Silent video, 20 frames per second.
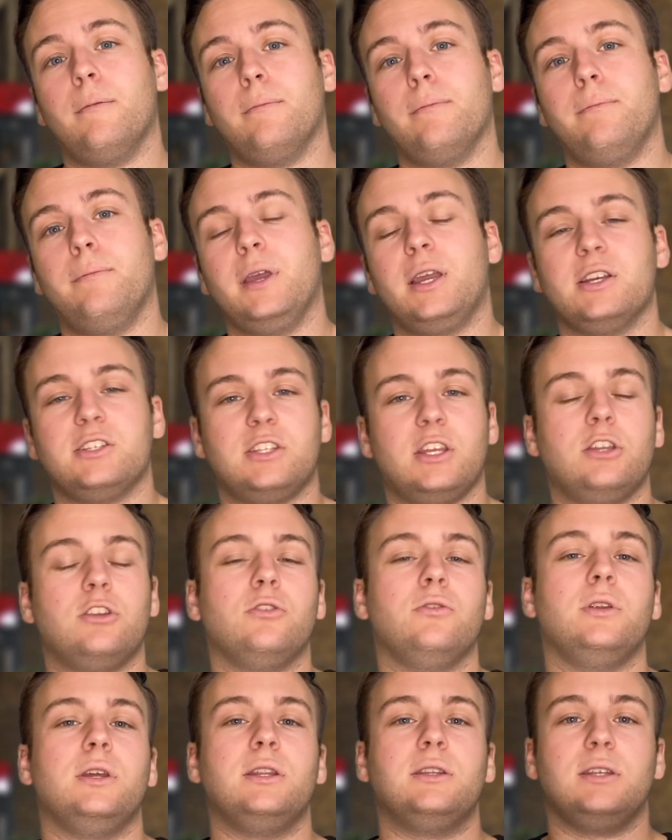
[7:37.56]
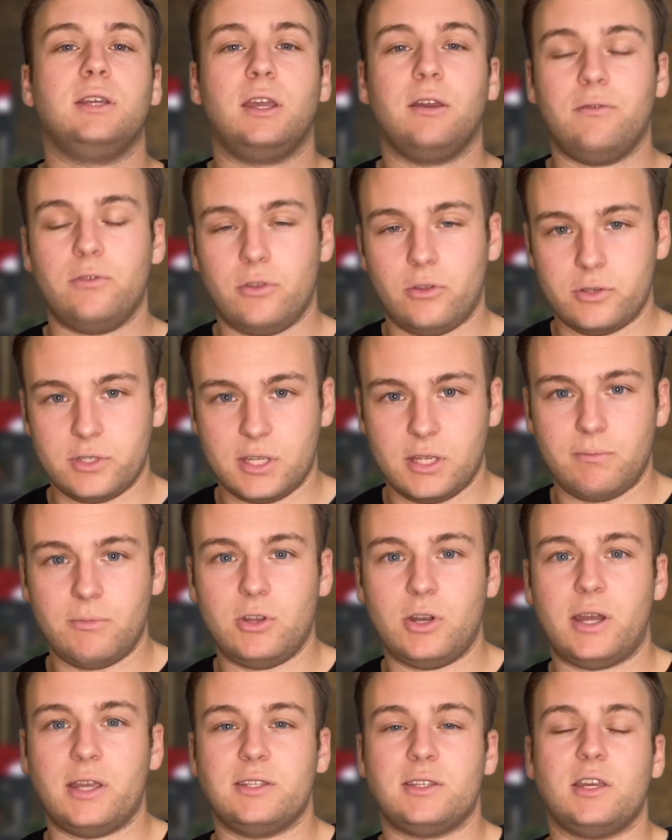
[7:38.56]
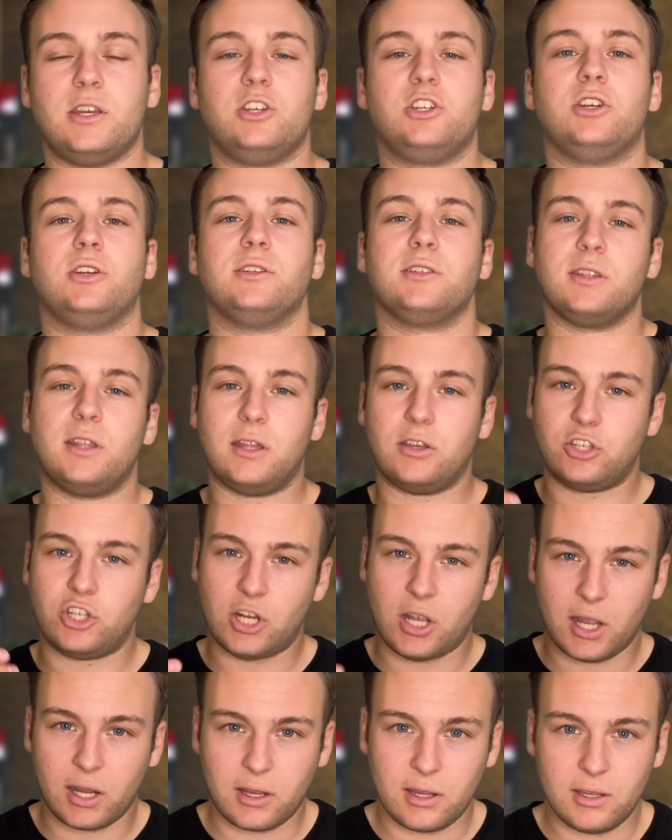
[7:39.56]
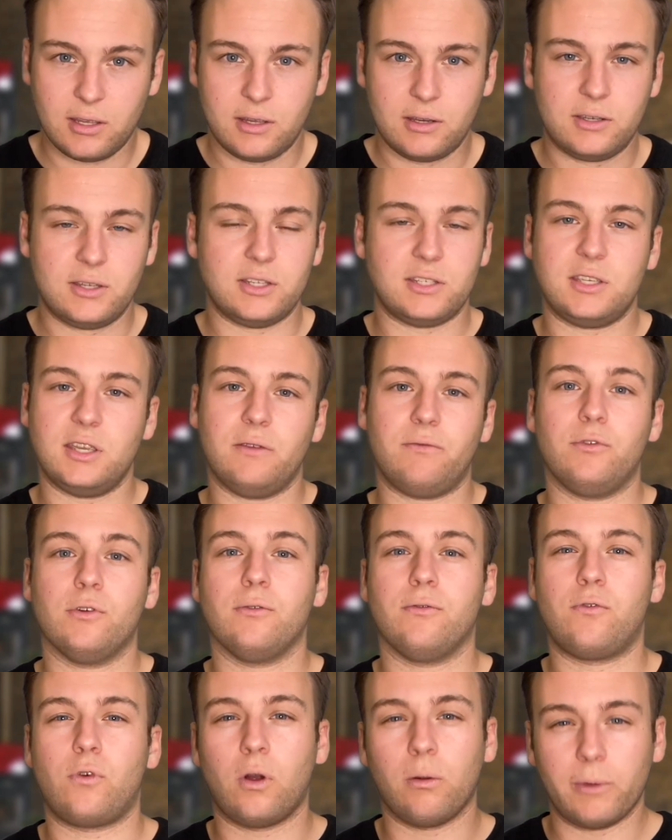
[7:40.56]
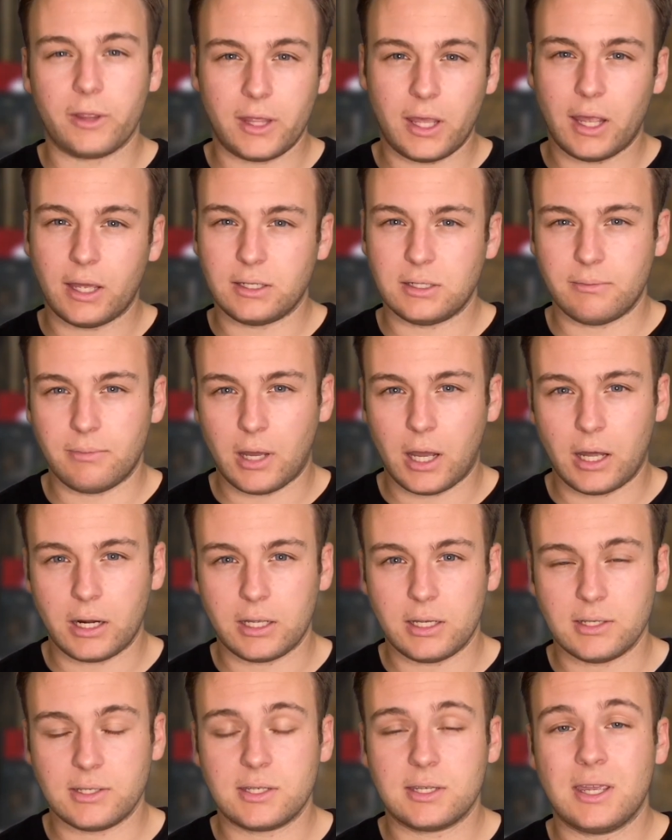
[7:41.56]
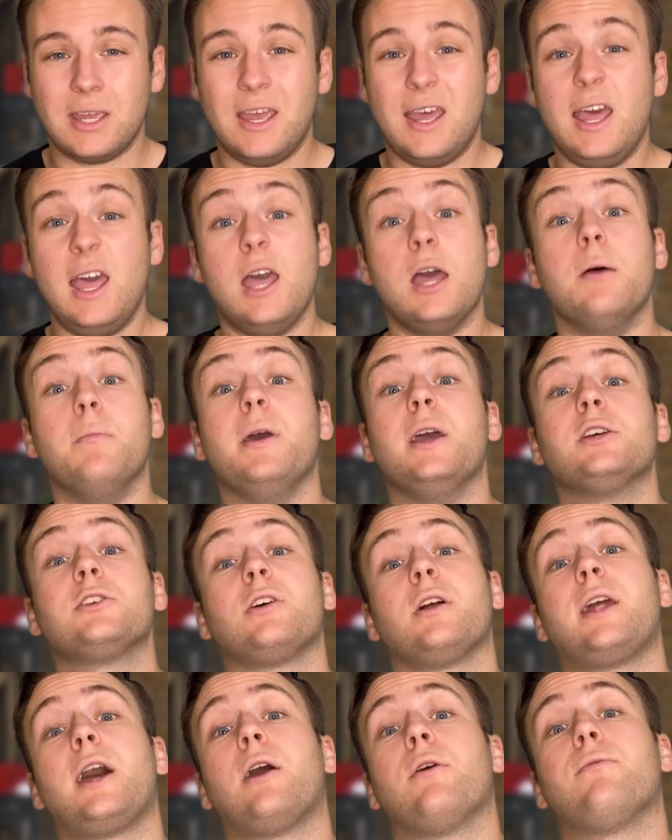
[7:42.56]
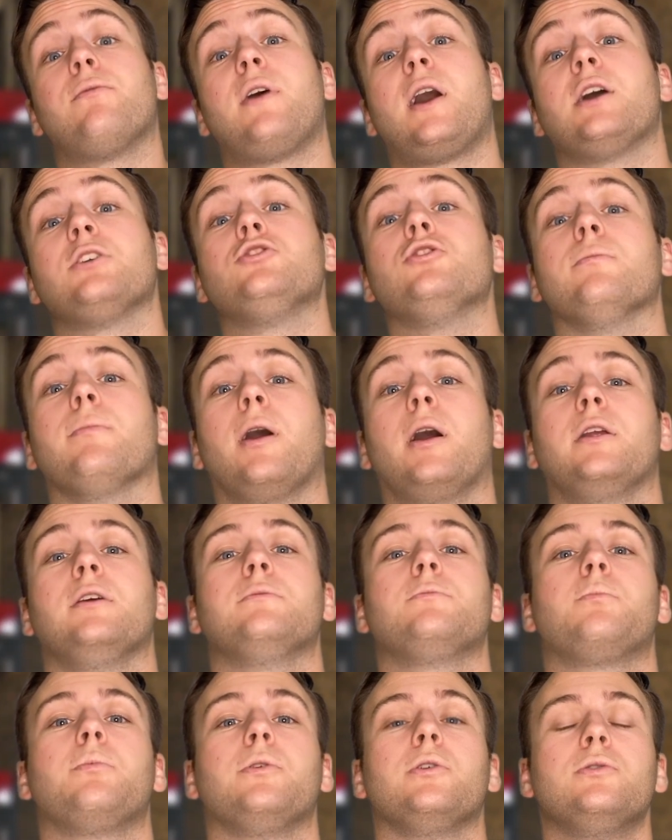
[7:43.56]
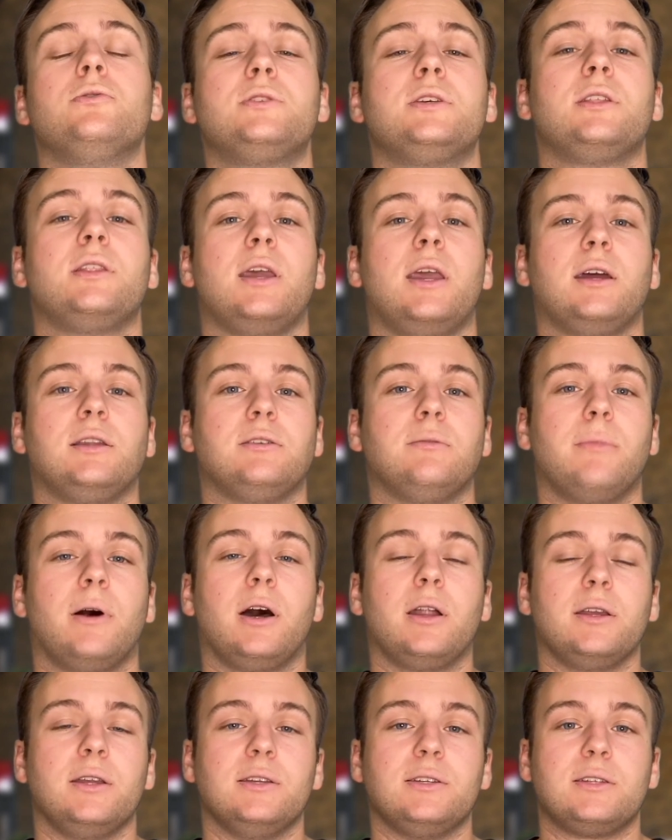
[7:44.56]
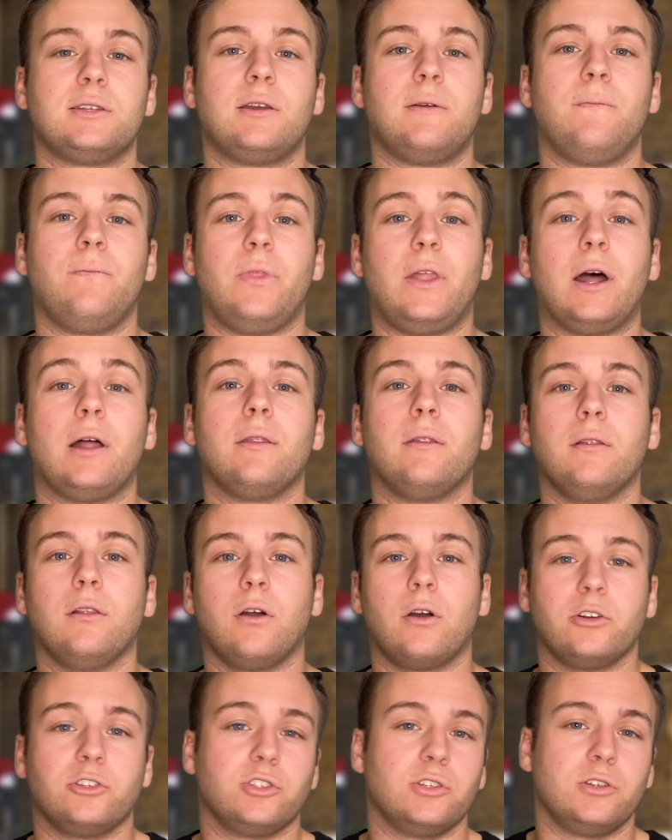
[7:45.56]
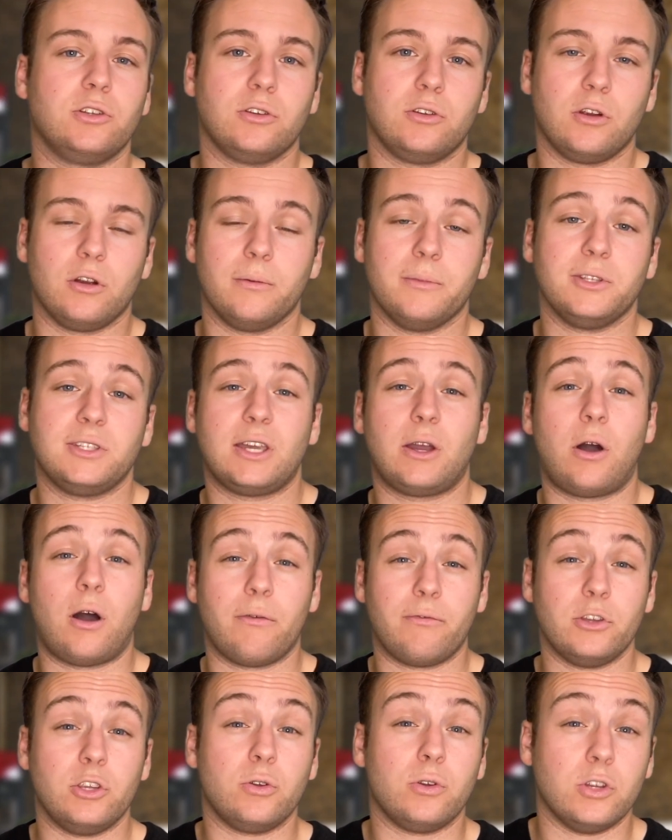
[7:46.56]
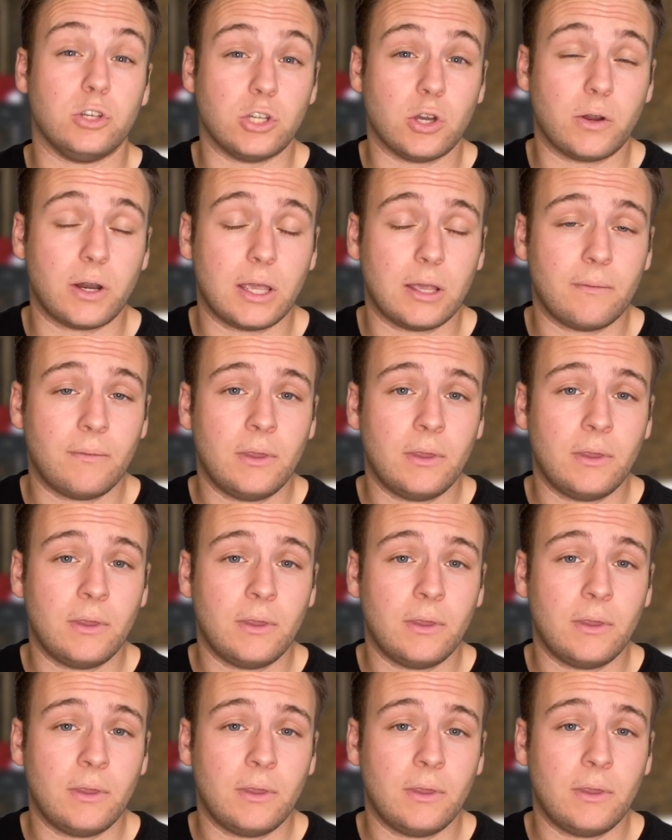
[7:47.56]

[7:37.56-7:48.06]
because they do need to give you those immunizations and then check to see if you're forming the antibodies. And based on how fast your body is producing the antibodies, that largely determines how often you can donate.